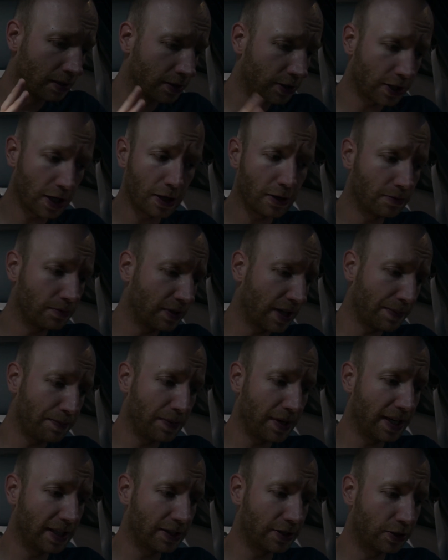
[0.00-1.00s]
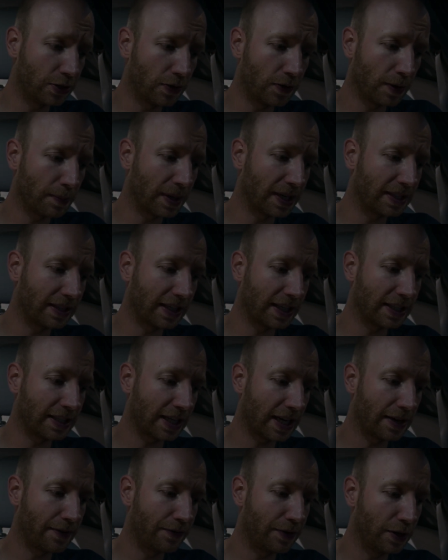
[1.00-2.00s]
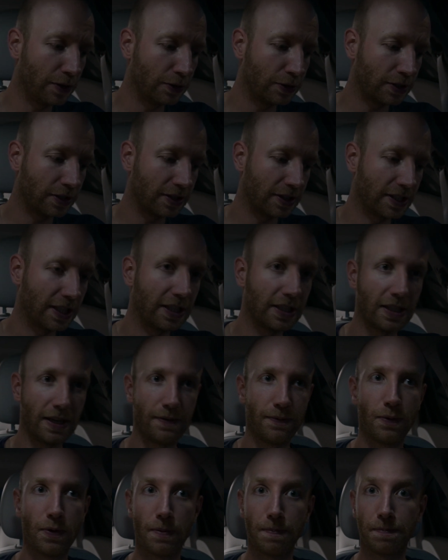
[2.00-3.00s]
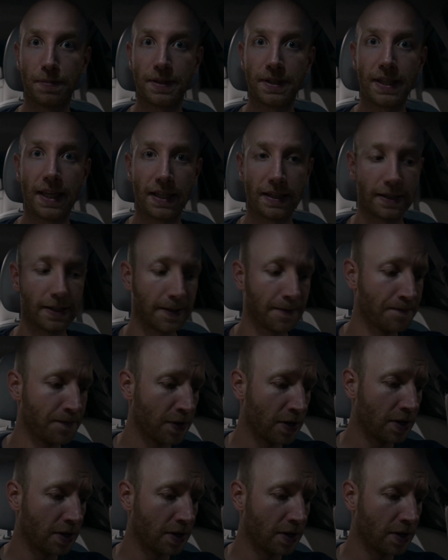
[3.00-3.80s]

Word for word: So that means during my test I have used 64%.